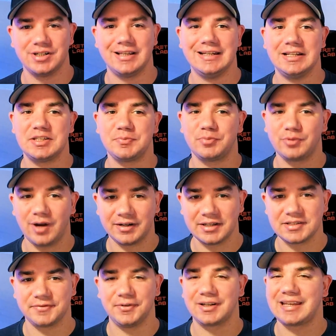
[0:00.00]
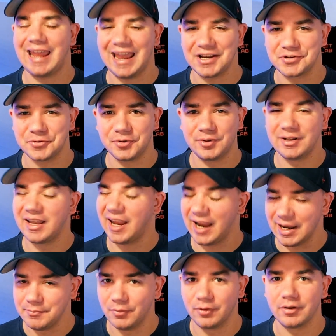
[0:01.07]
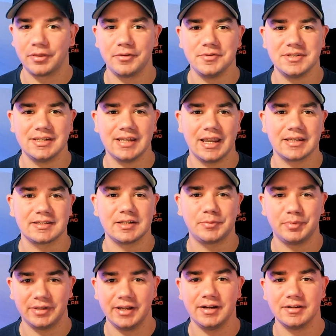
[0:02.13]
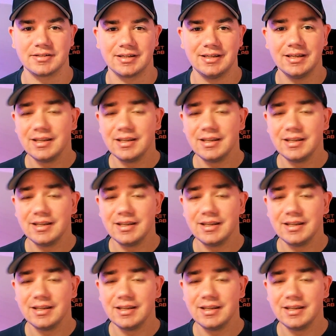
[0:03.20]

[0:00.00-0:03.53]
in its products for casual and more enthusiastic players.